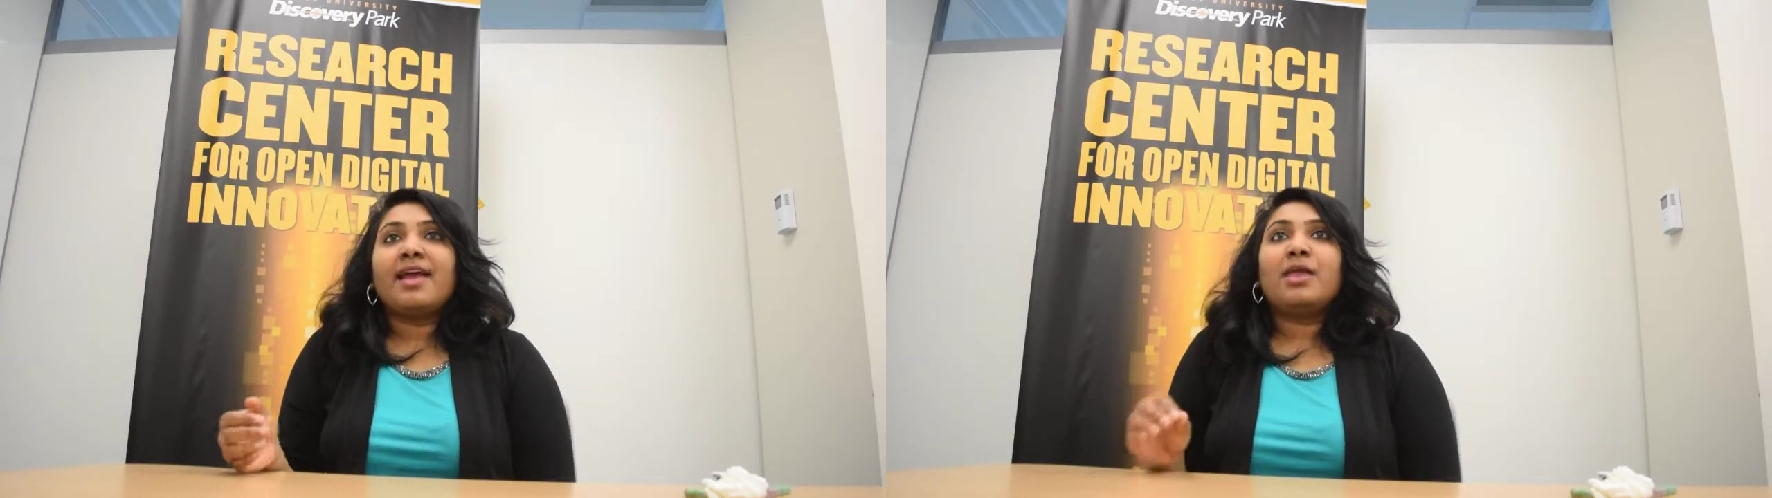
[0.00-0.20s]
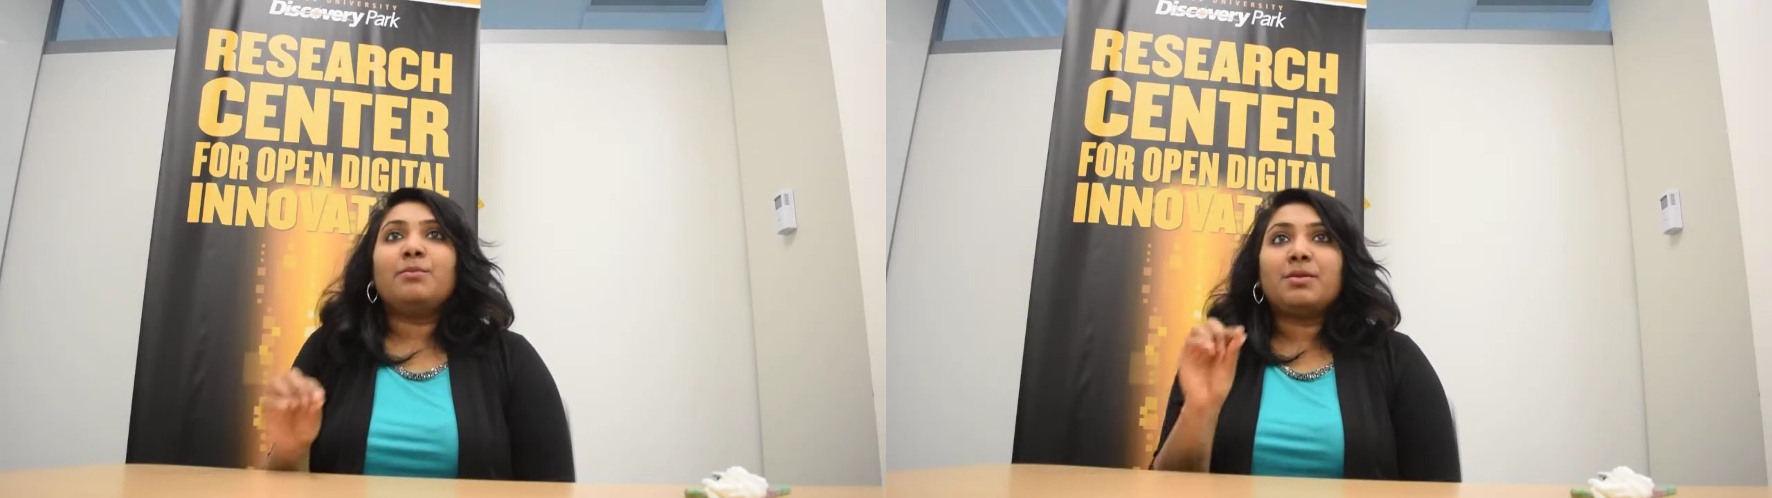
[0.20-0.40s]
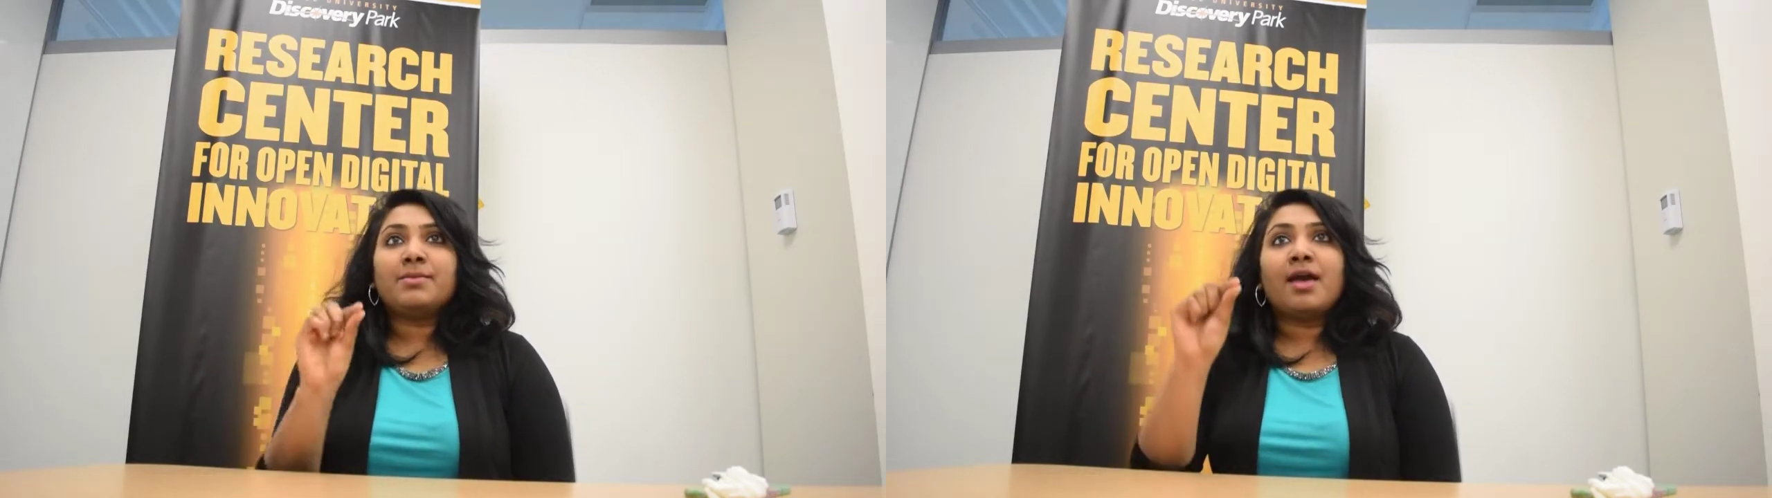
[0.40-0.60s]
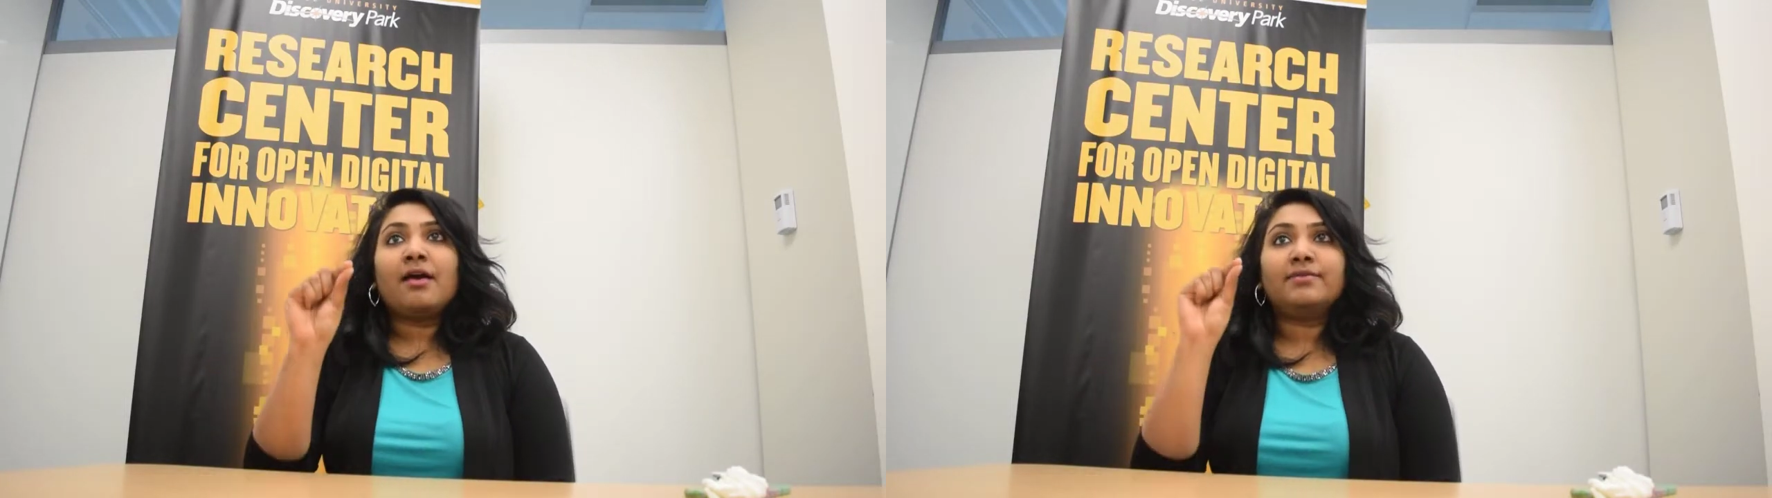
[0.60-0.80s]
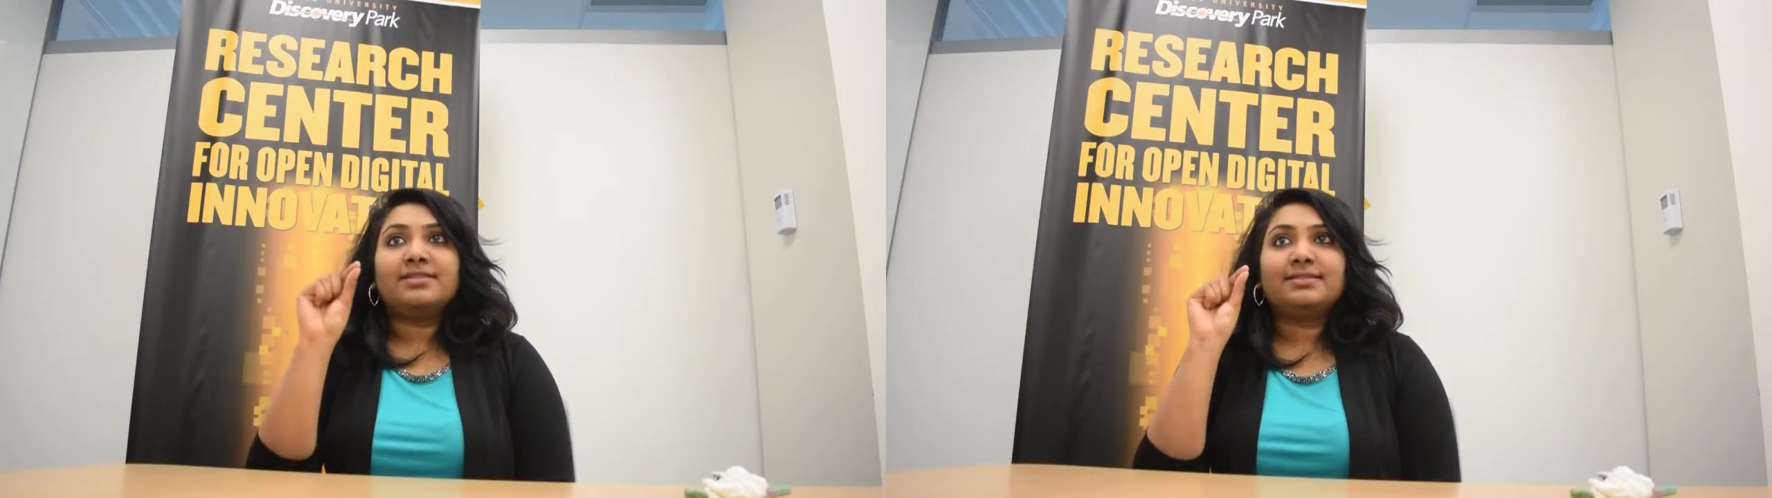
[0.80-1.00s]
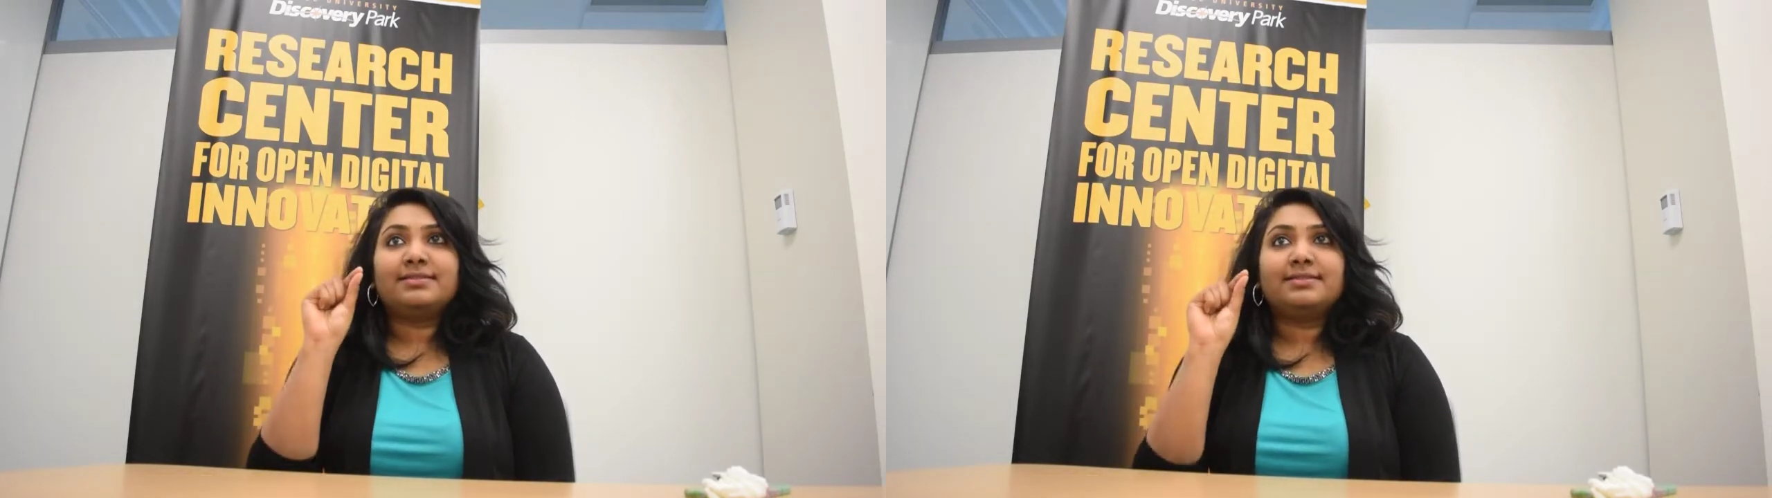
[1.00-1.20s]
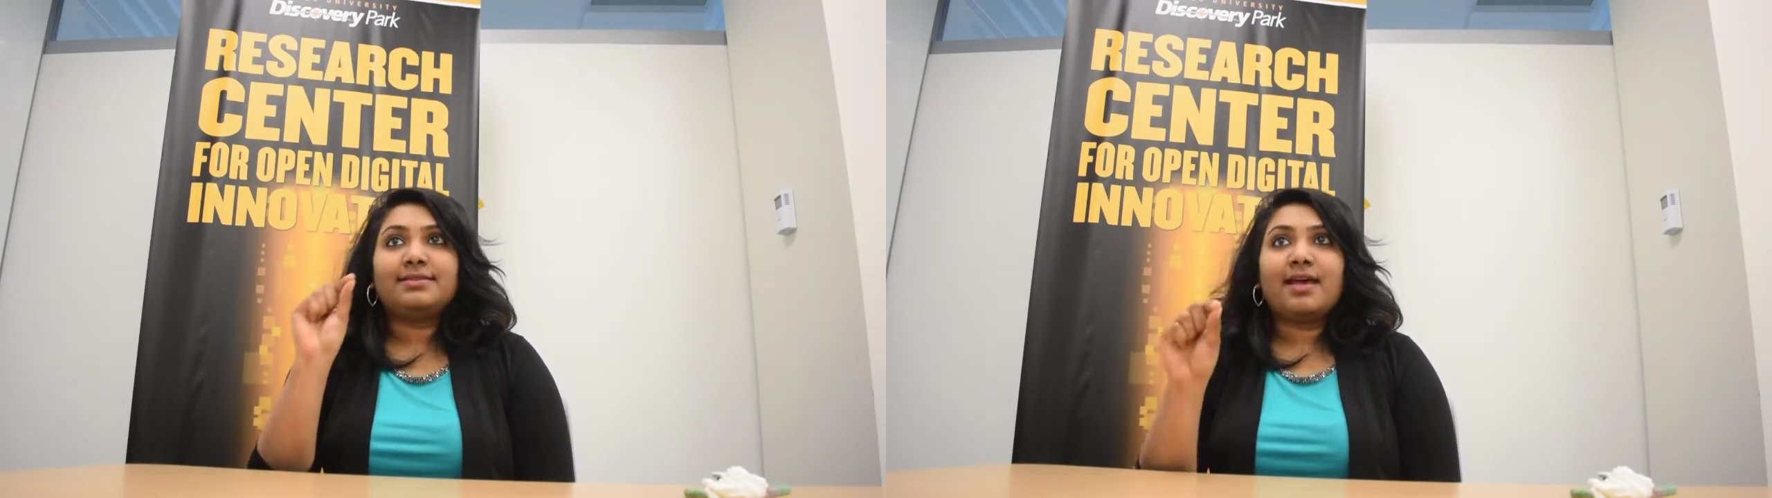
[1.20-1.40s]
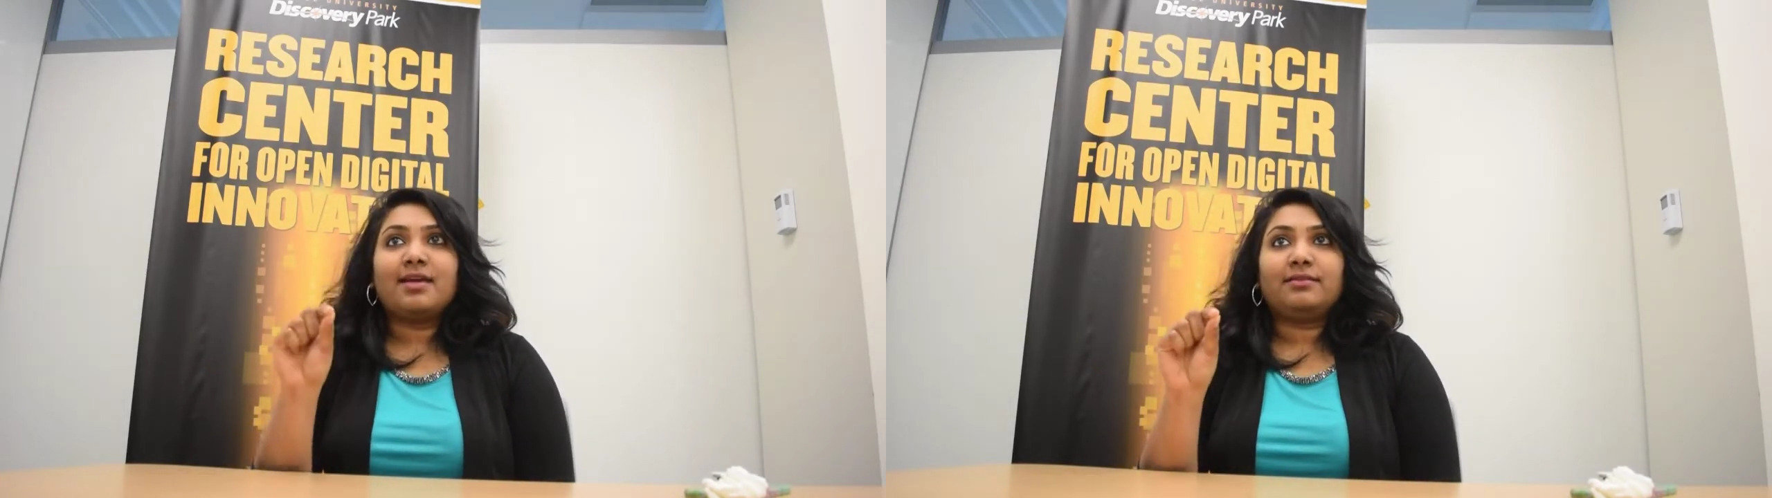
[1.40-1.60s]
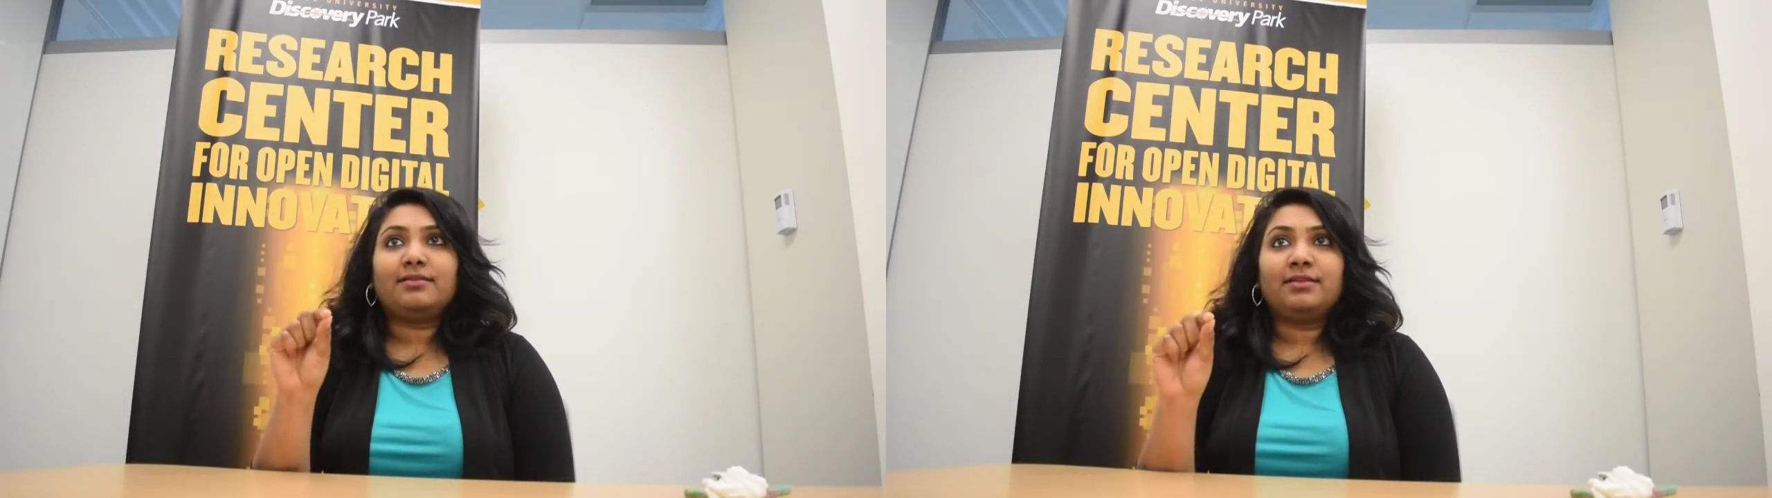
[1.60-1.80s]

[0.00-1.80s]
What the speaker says: and maybe have a set